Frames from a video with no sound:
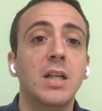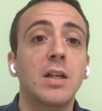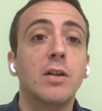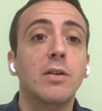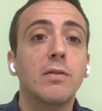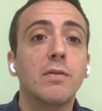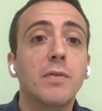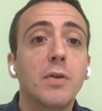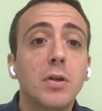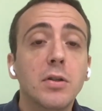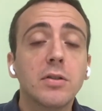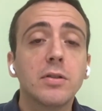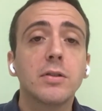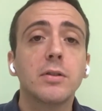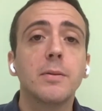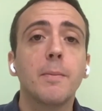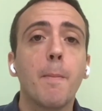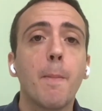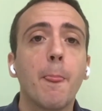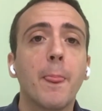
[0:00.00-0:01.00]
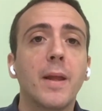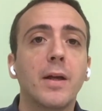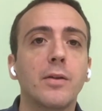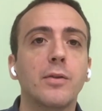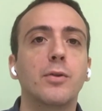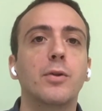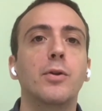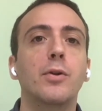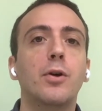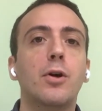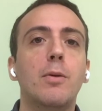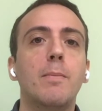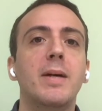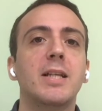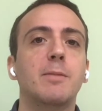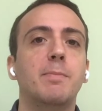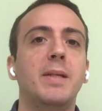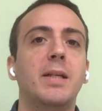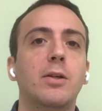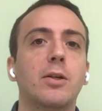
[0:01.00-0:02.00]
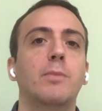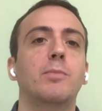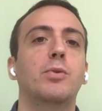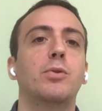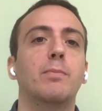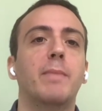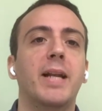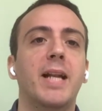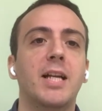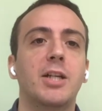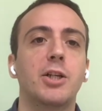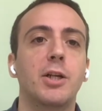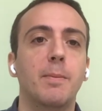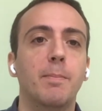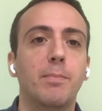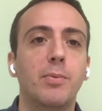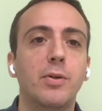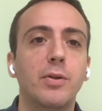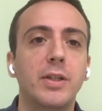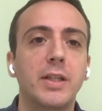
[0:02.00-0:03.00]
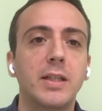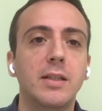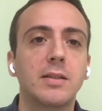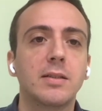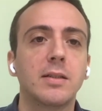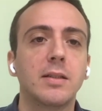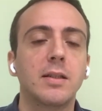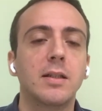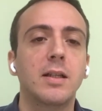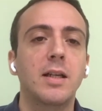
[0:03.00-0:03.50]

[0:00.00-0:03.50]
First, the norm has become to manage employees